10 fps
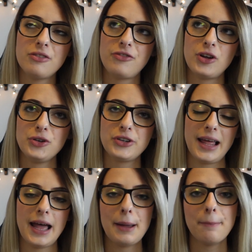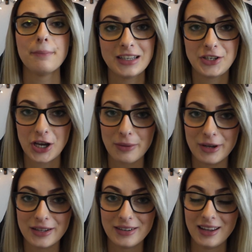Volt Lamb in
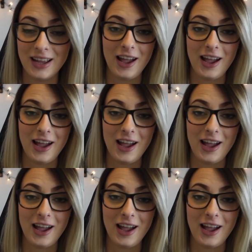German.